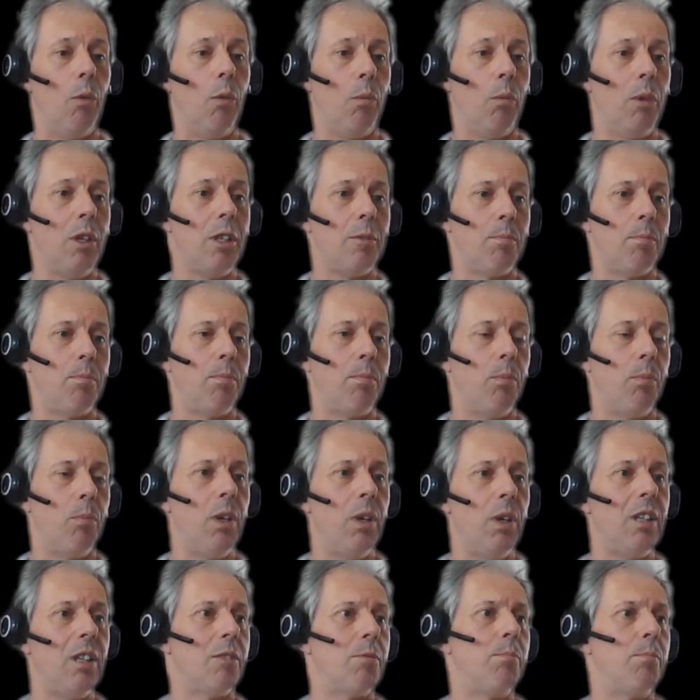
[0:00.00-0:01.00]
which
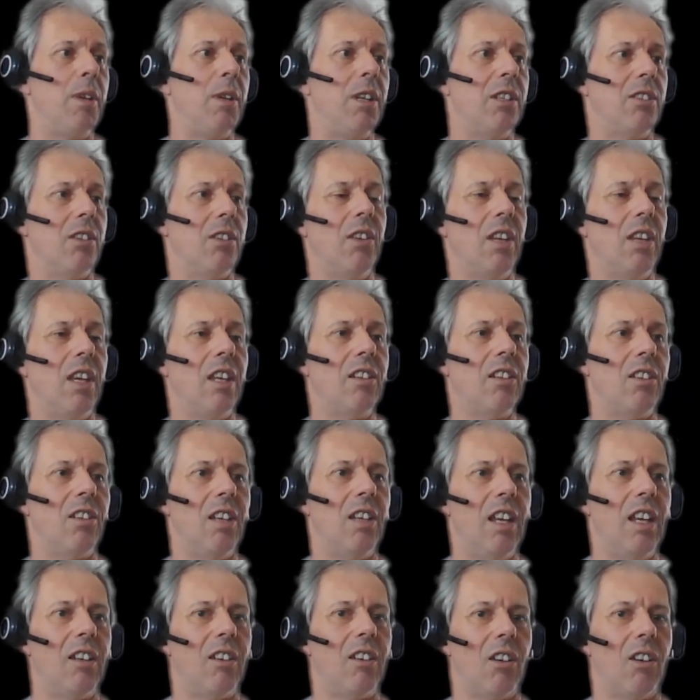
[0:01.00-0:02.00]
which bits of the
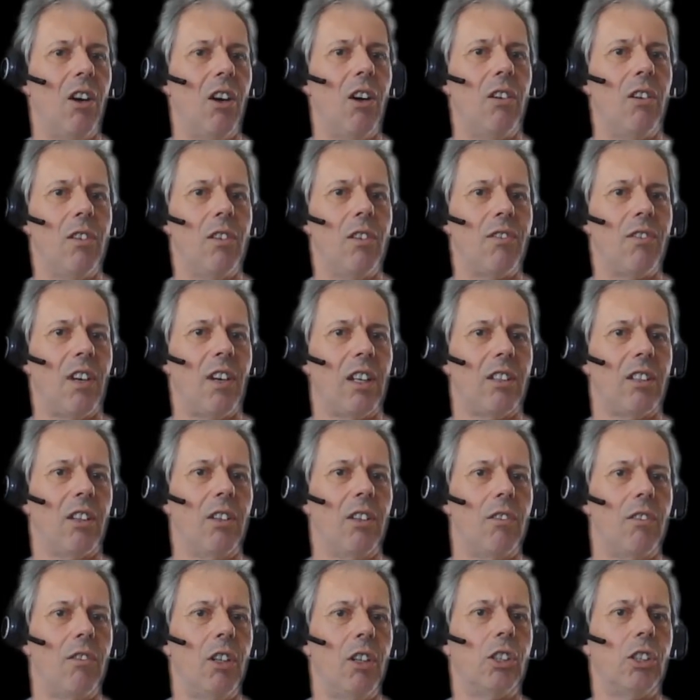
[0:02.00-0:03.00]
internet are in fact
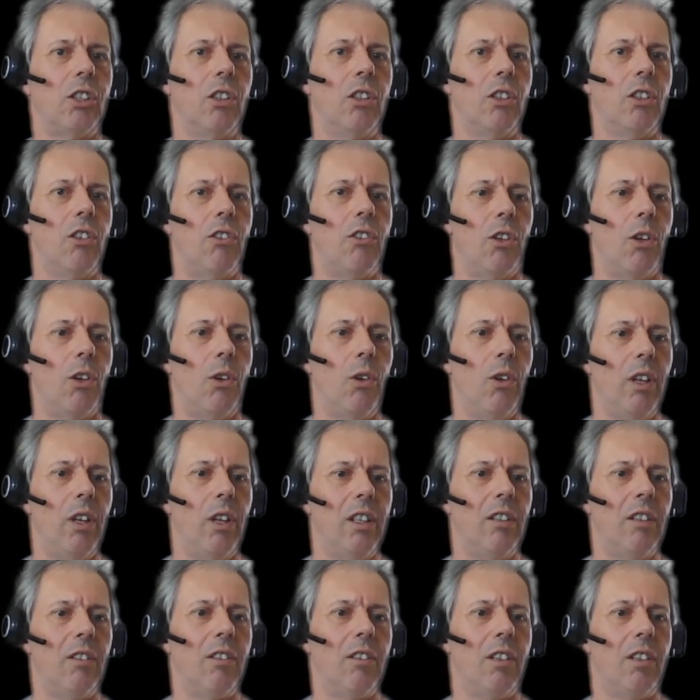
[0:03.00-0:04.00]
under Russian control
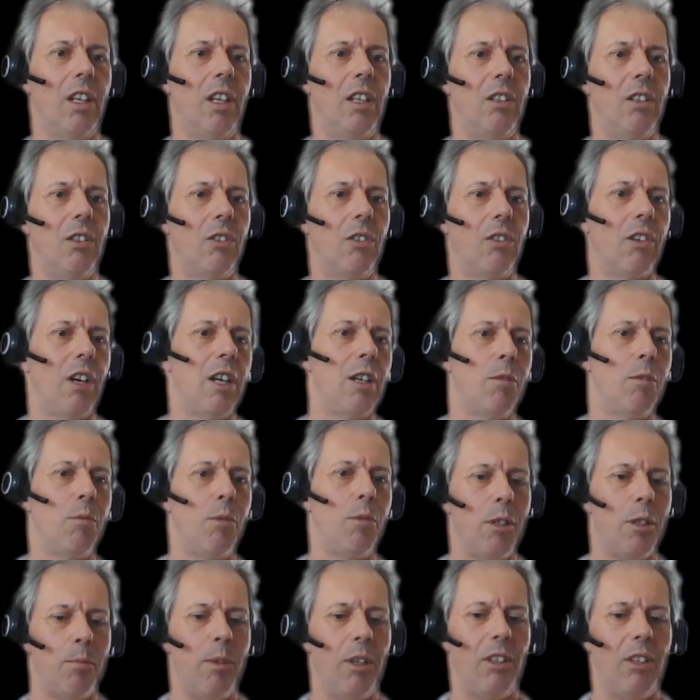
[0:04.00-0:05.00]
in, in Ukraine and
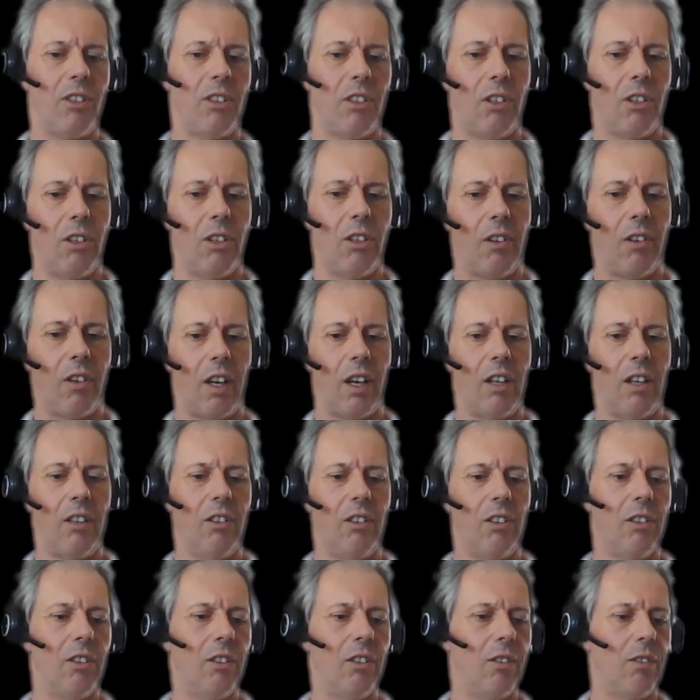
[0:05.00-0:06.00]
which bits are
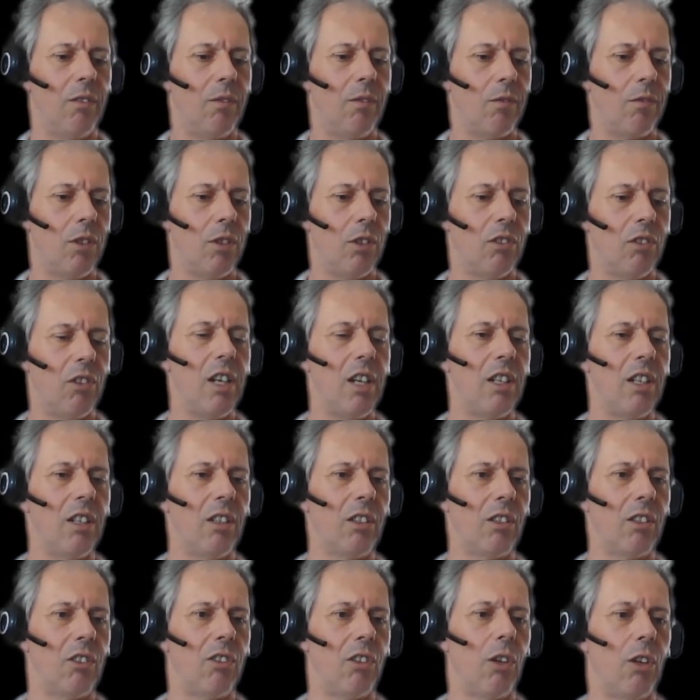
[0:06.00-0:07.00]
under Ukrainian
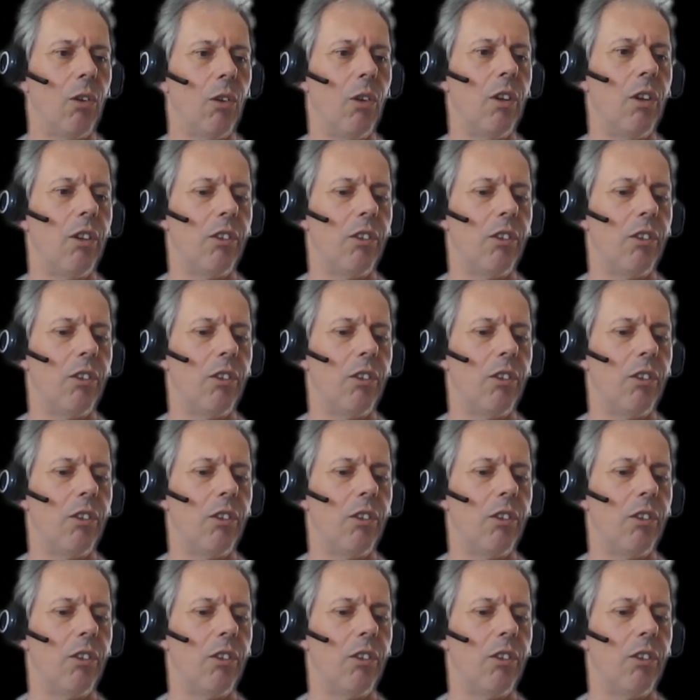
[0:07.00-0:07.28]
control.